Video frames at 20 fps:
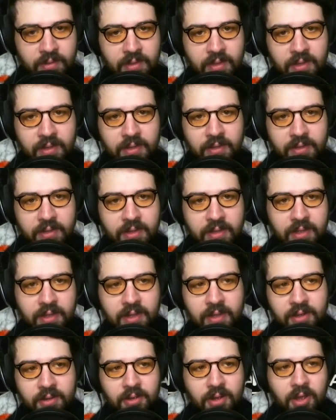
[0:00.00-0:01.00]

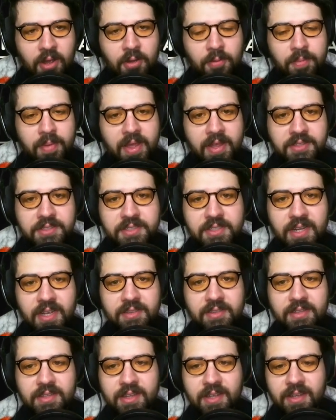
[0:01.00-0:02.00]
Hello. Oh man, she's
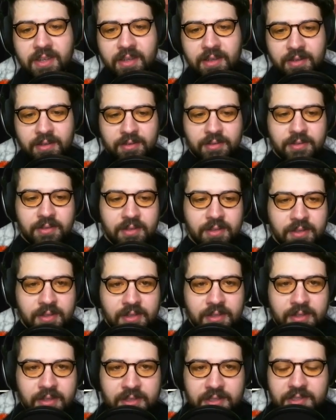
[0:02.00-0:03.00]
got the
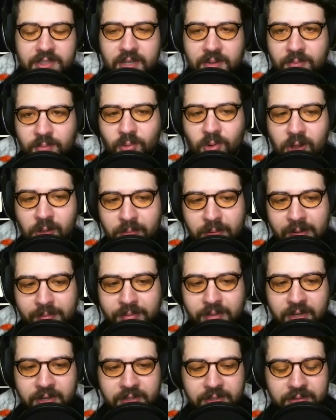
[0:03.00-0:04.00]
same
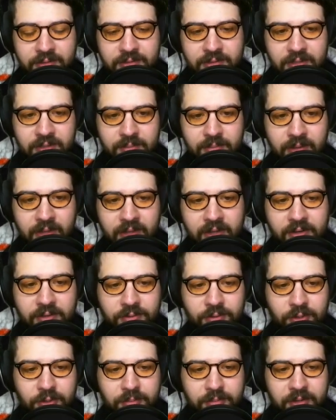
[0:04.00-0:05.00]
wallpaper I used in my
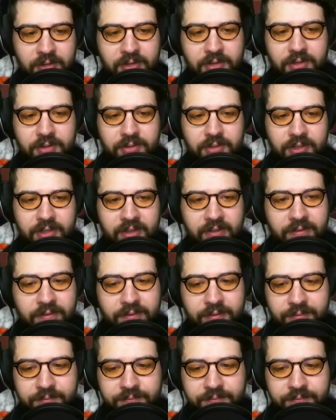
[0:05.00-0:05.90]
room in New Leaf.